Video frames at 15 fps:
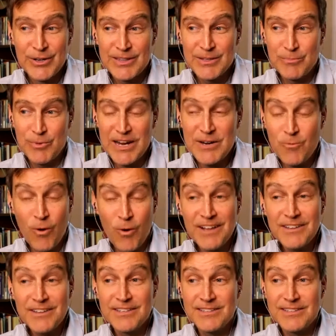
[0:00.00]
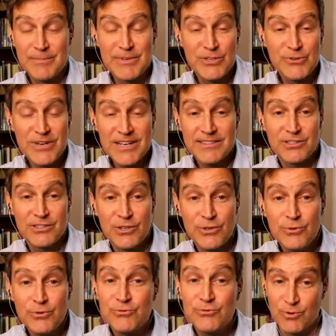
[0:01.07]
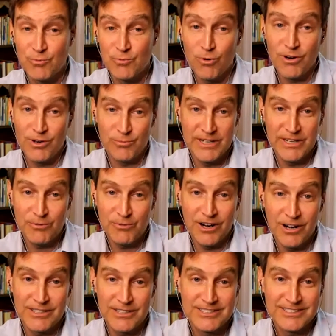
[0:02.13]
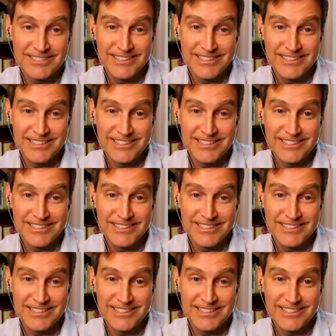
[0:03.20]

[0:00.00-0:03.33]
the brain wants i mean you get this huge reward when it works